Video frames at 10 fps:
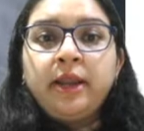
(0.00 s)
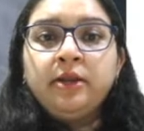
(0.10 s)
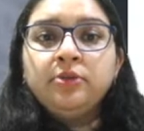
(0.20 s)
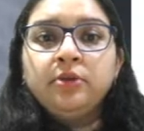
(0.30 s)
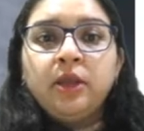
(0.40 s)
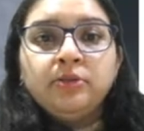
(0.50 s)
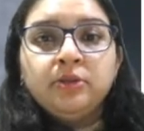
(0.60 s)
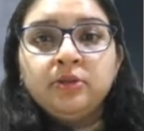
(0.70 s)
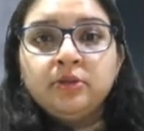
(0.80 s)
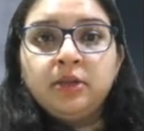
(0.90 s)
right? So now
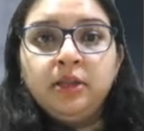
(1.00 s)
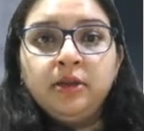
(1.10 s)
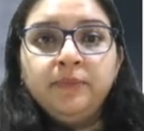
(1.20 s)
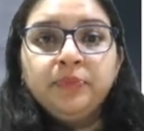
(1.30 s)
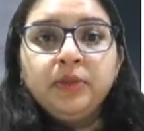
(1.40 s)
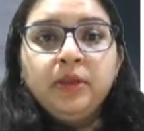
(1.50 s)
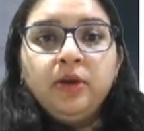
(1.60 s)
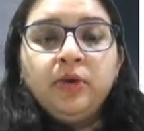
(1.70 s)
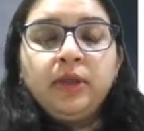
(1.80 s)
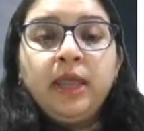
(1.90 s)
this is clear.
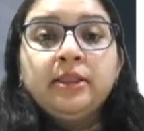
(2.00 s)
Okay,